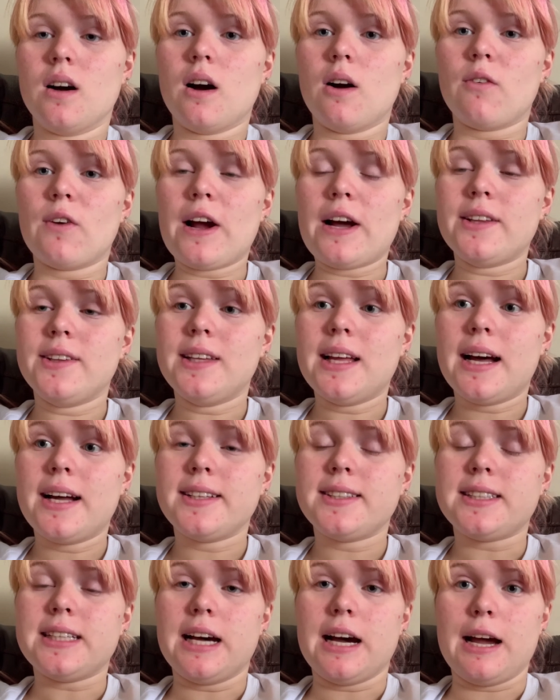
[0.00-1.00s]
Around
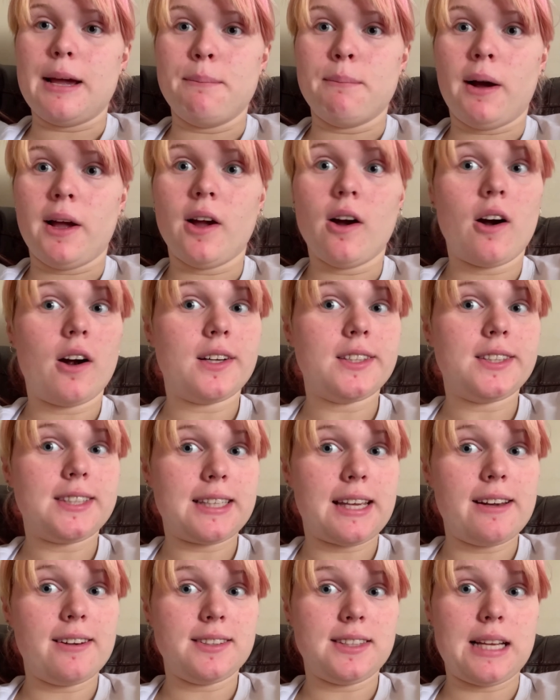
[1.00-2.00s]
that time, my art
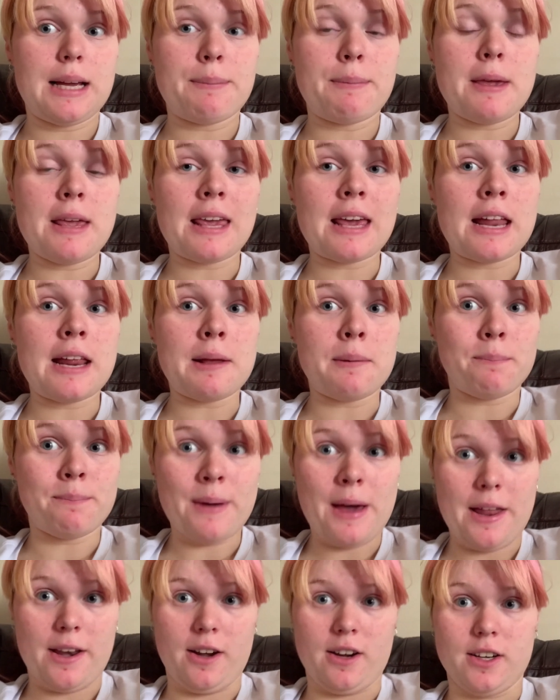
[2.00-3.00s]
skills have been getting
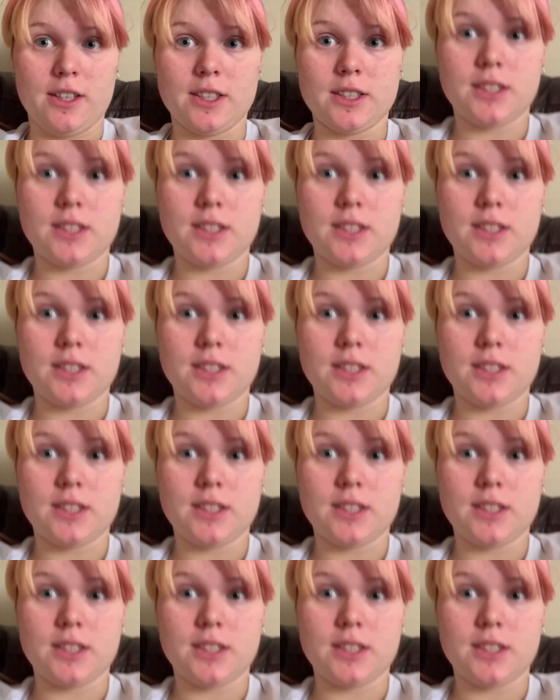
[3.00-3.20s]
better.